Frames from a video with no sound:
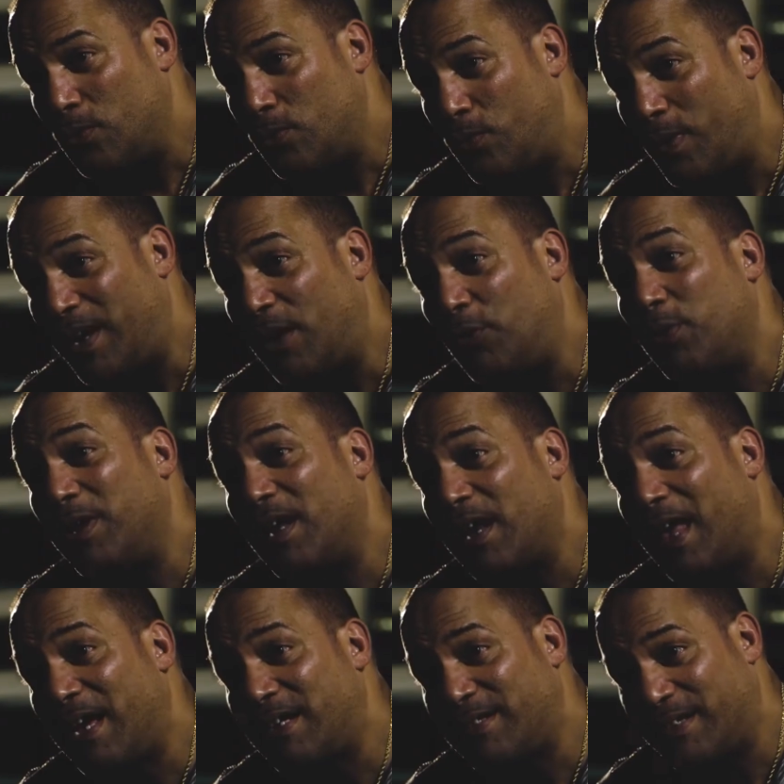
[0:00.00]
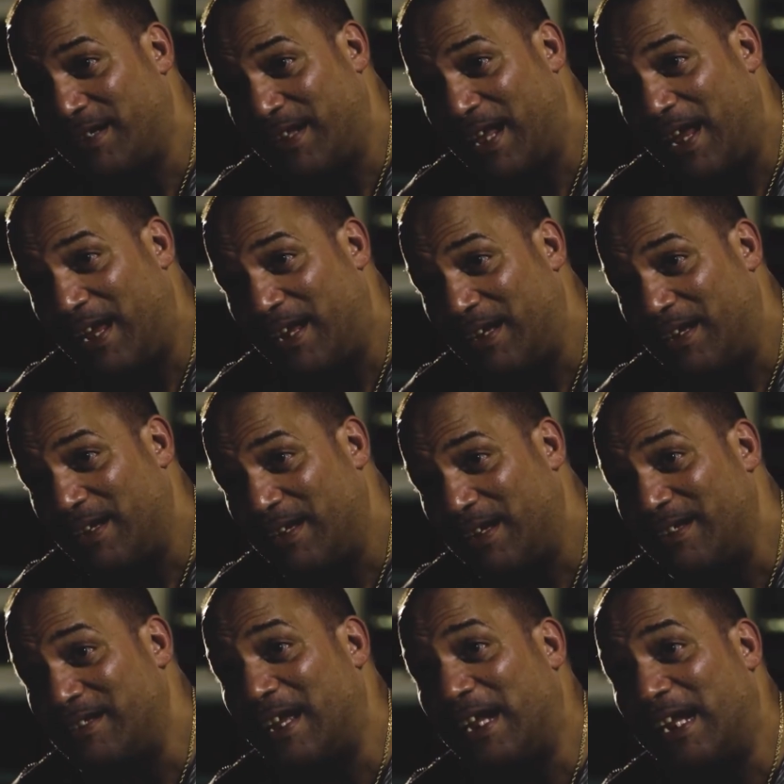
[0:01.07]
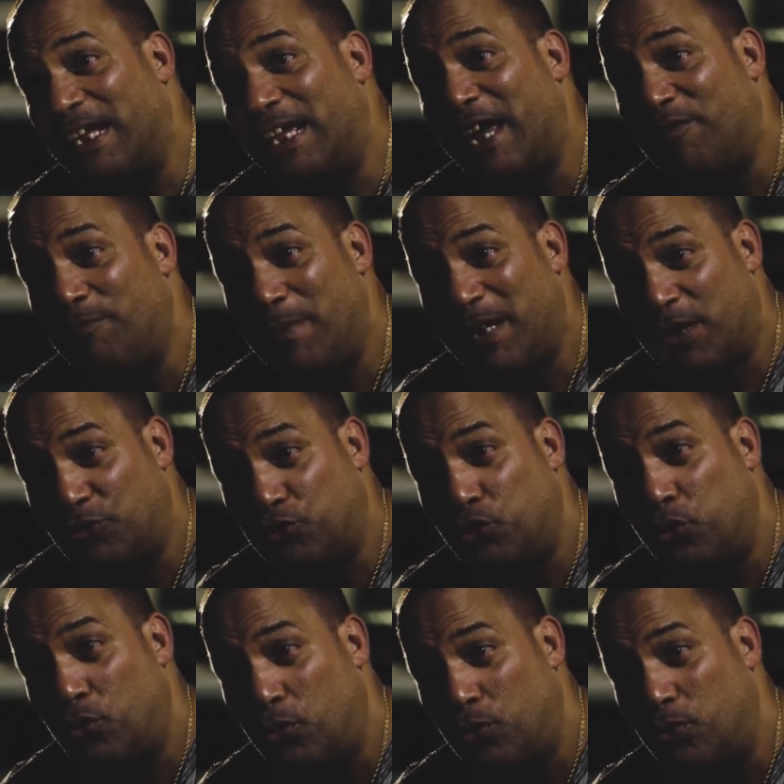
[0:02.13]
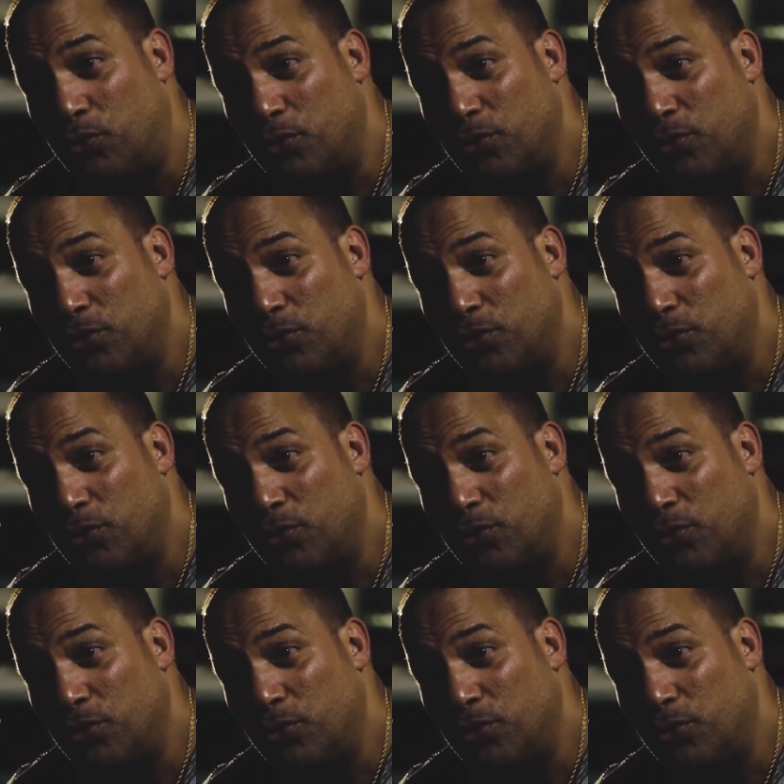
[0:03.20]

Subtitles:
What I realized today is that he gave me a tool